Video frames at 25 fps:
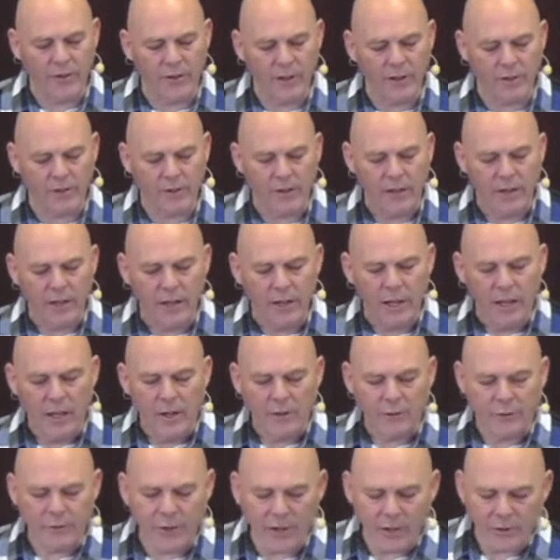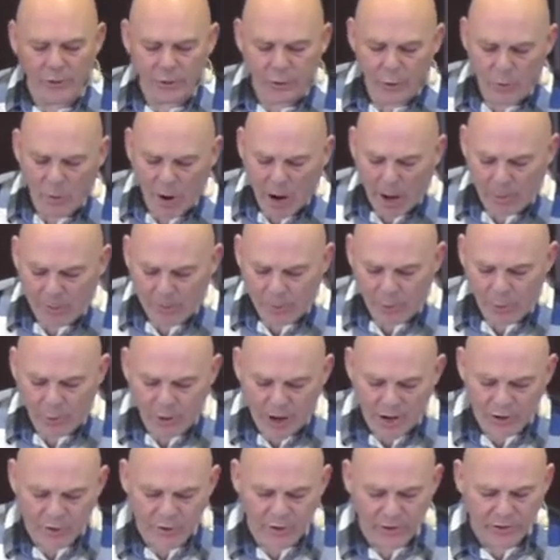this, since you are
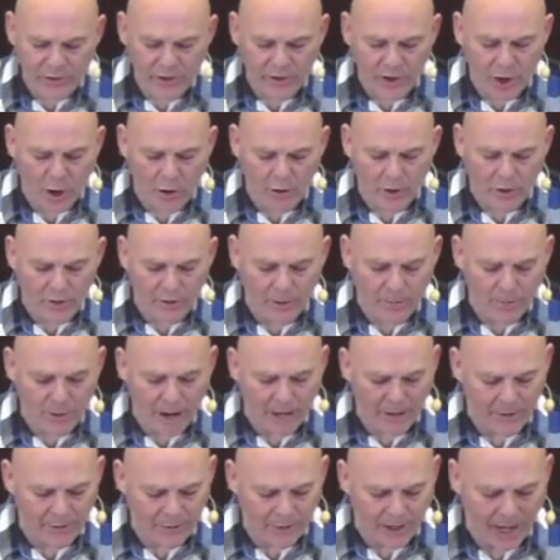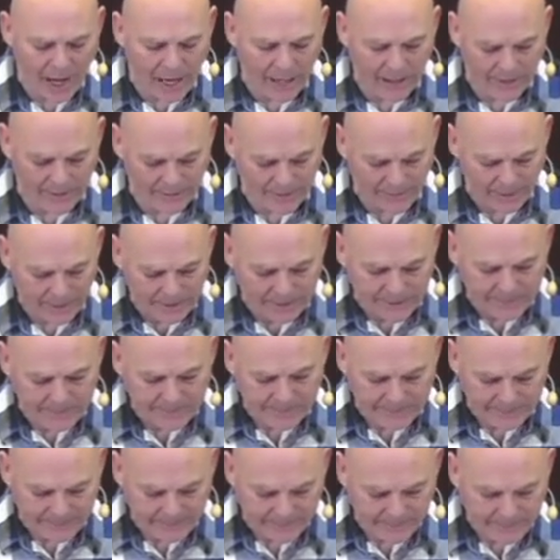precious and honored in my sight,
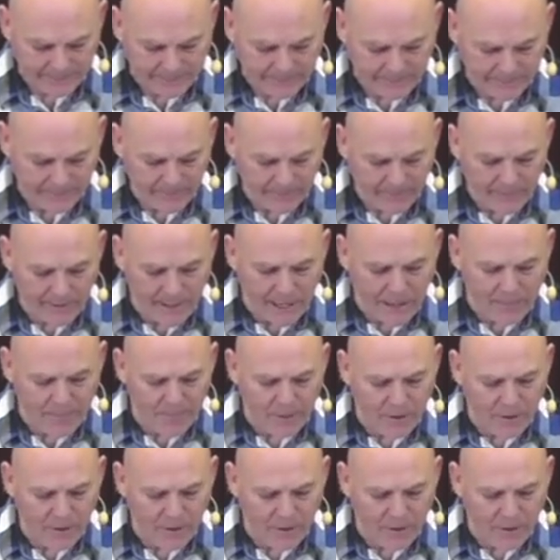and